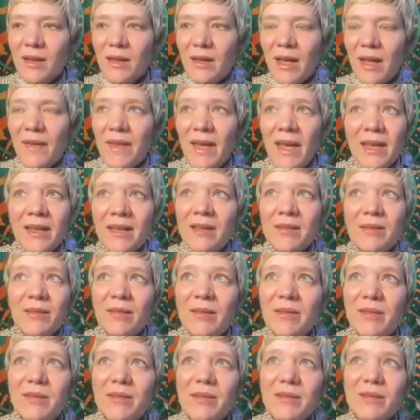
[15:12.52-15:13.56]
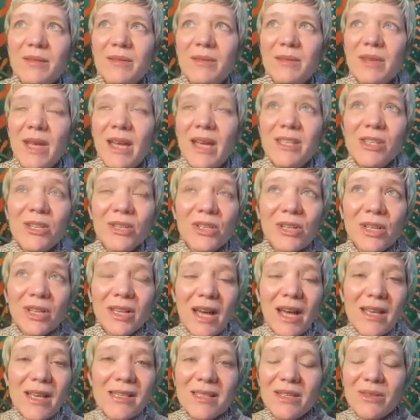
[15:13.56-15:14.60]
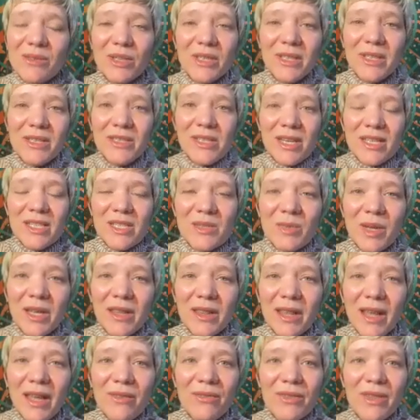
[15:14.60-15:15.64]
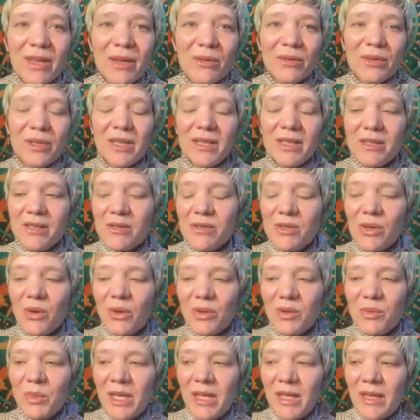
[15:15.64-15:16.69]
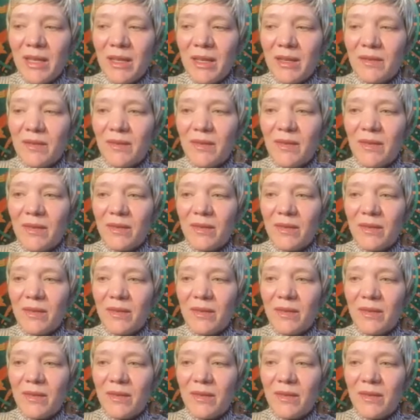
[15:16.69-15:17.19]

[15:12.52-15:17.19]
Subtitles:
then I took a class that really changed my life, that really told me,